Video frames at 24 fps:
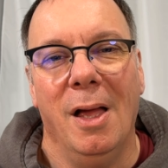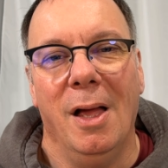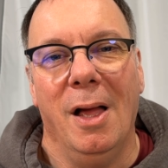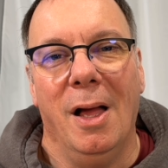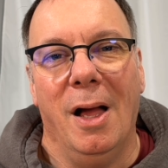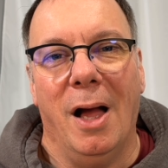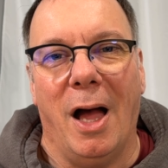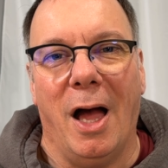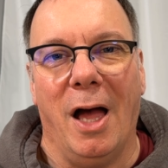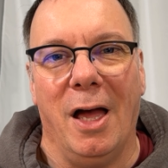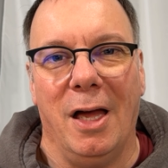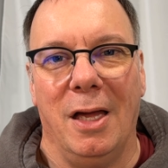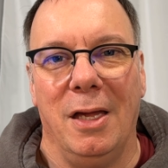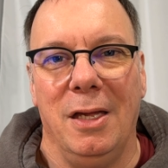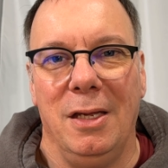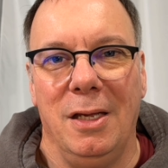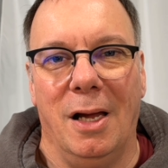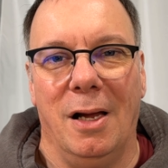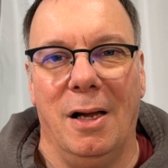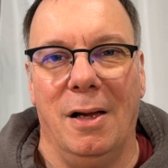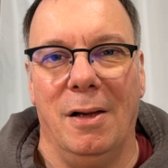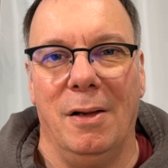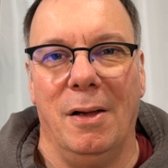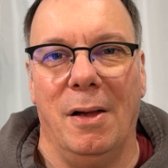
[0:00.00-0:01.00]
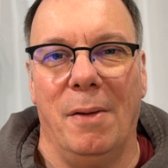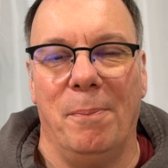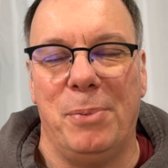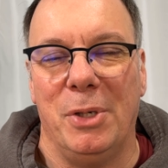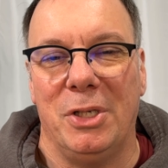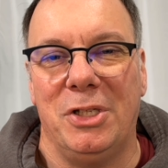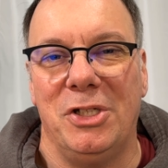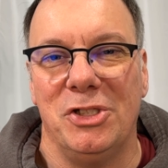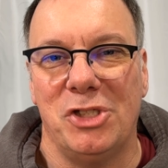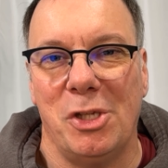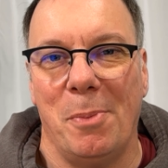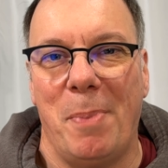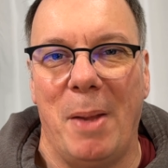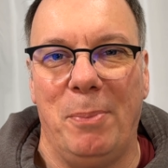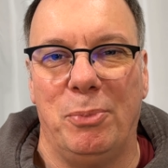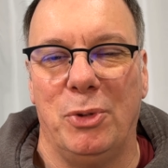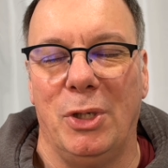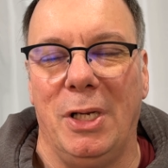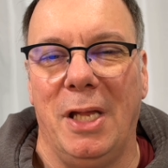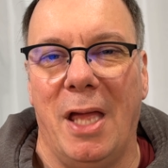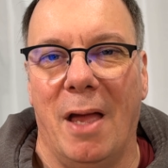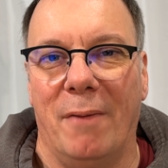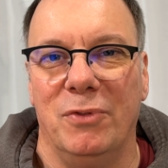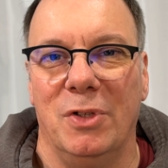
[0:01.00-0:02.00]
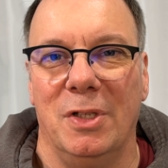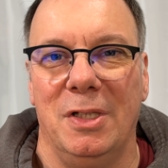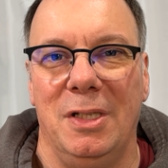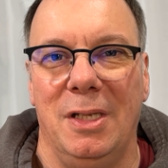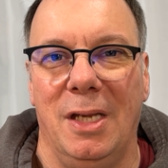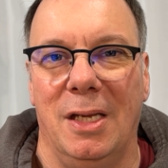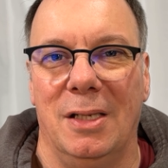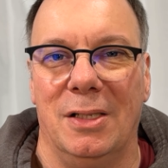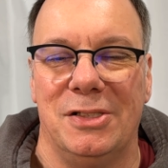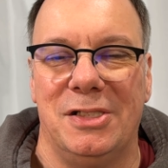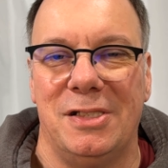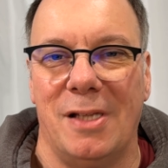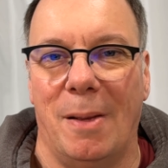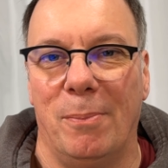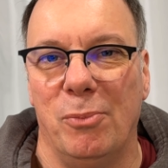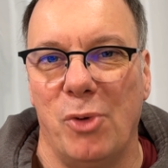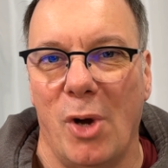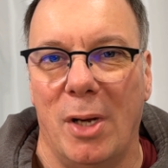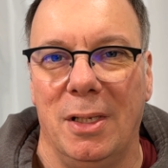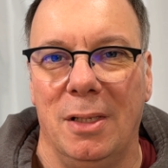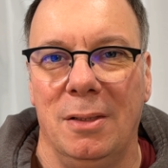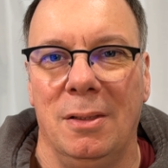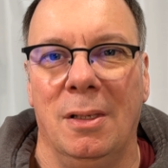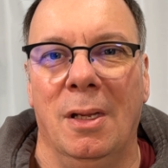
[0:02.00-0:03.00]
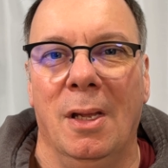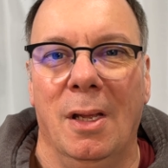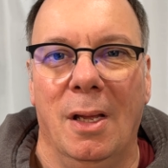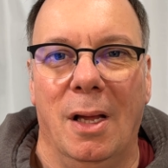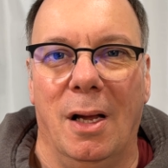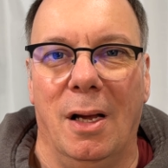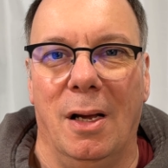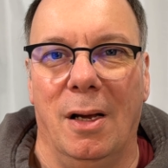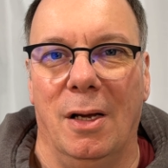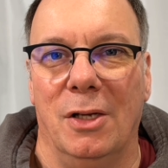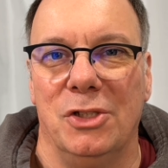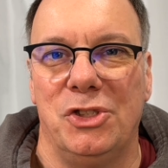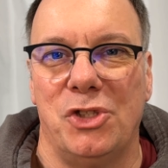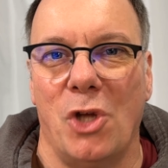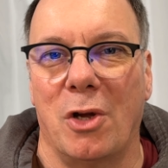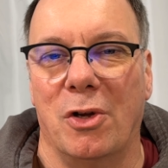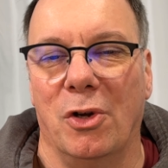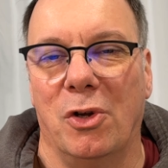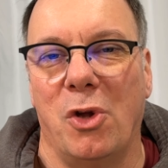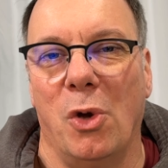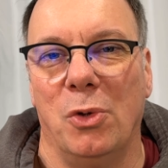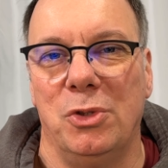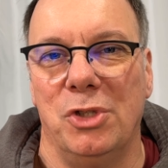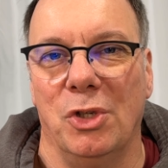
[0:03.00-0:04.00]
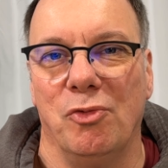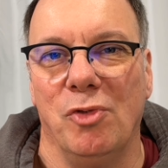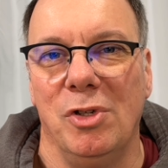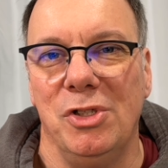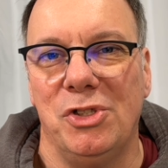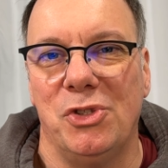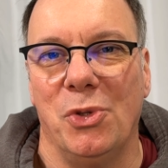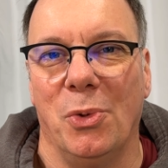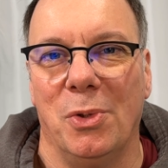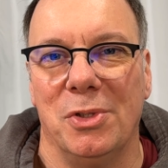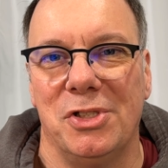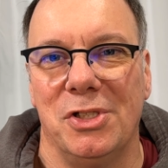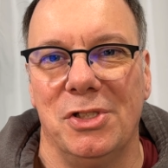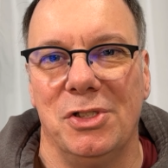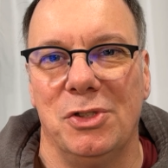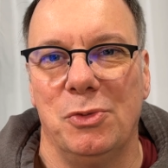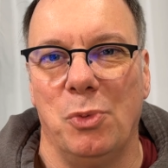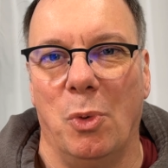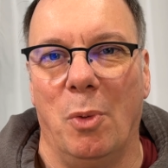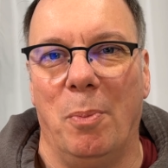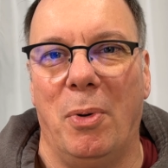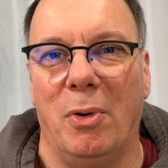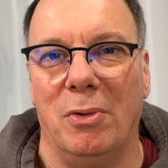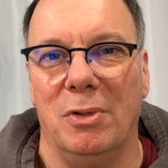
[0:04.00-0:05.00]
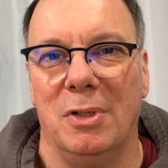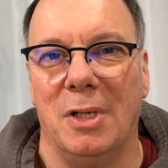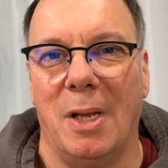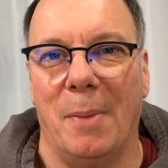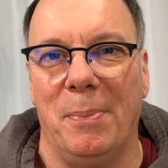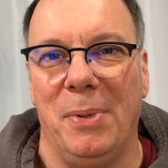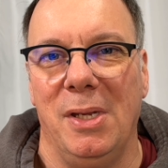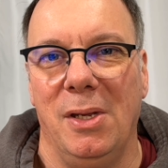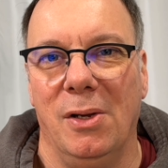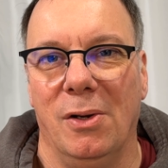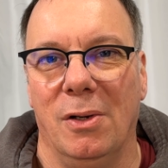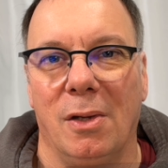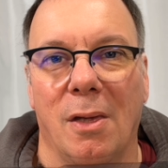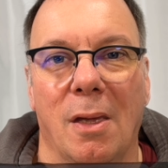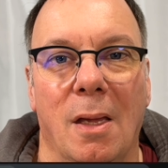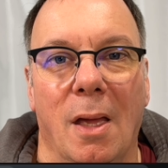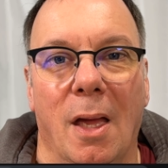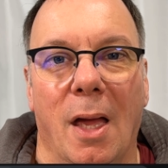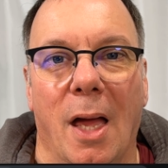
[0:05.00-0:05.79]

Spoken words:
I participate pretty heavily in a subreddit, Soccer Coaching Resources. We'll pull it up here.